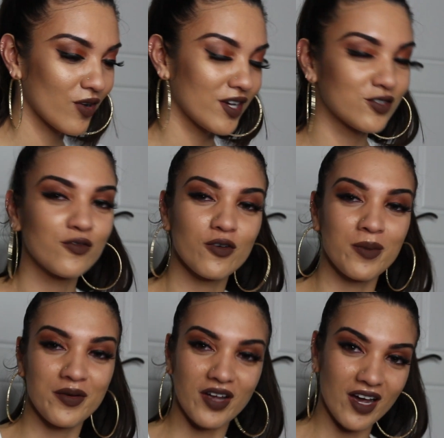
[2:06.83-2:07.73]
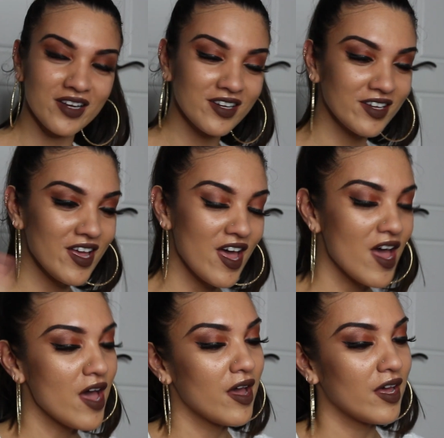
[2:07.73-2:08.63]
Okay, so for my Rihanna
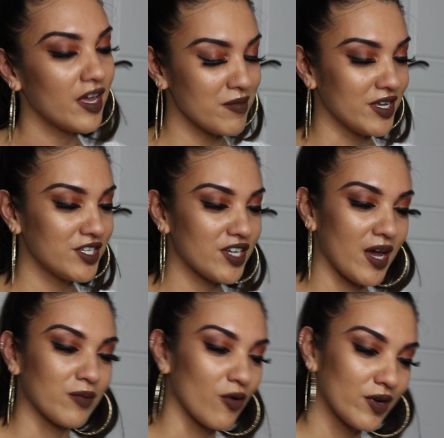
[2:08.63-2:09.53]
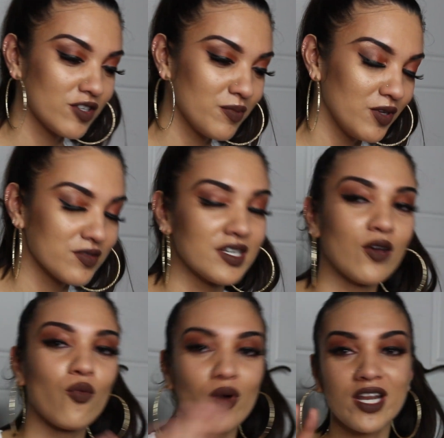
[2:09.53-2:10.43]
image, I'm going to be
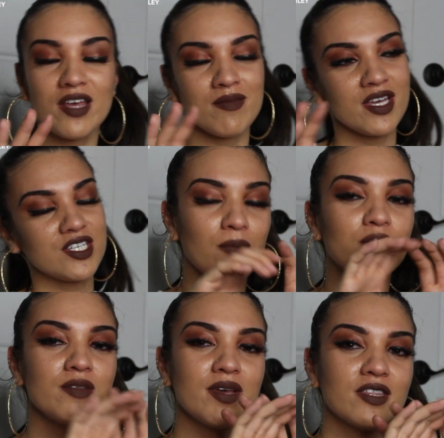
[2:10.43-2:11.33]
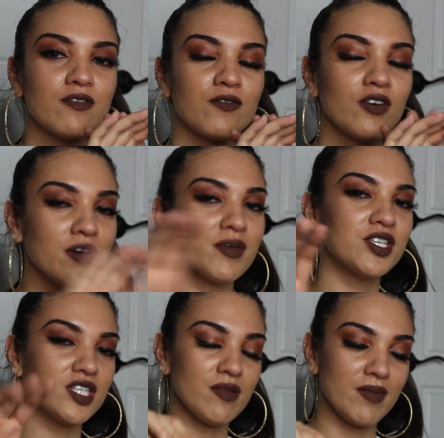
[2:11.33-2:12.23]
using one image. I'm going to make the full
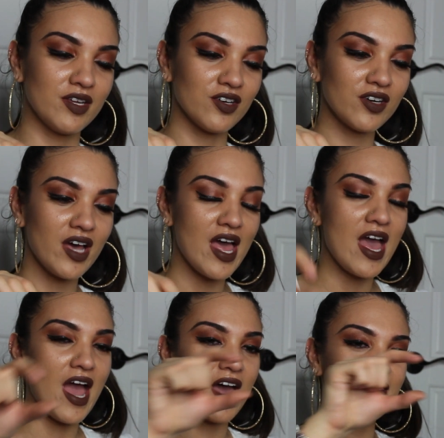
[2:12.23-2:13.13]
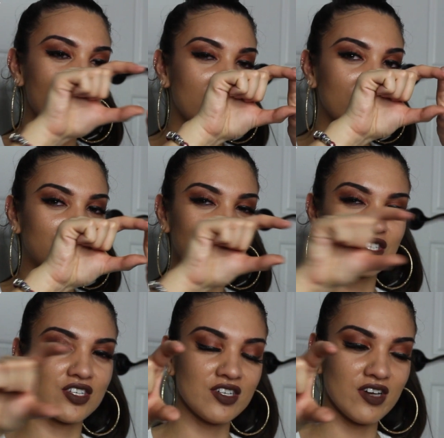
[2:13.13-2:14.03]
image in the middle, and then it's
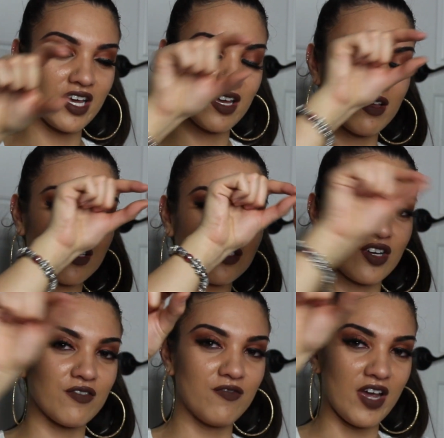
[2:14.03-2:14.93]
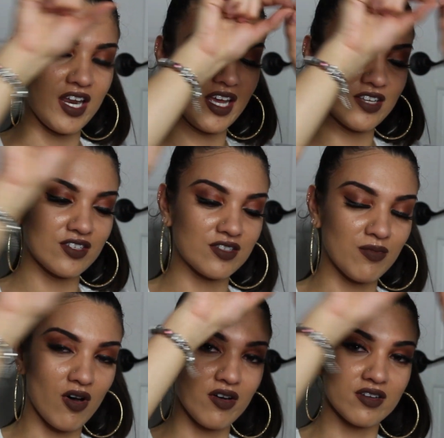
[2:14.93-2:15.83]
just gonna like start fading into
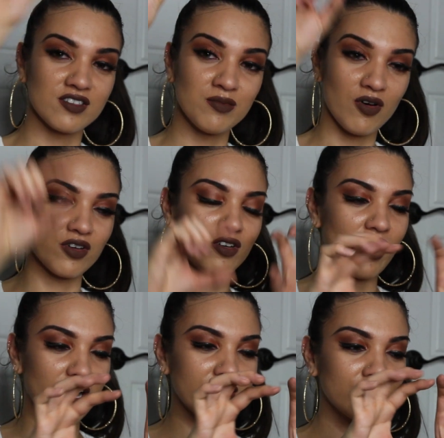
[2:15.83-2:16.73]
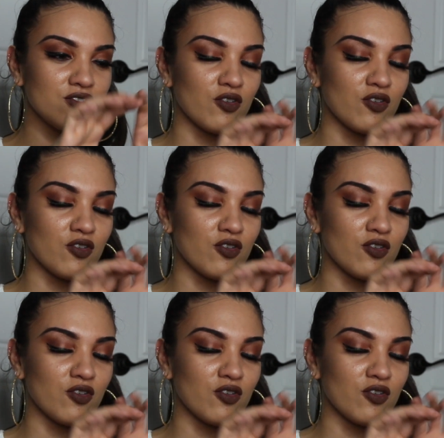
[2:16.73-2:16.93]
smaller and smaller lines.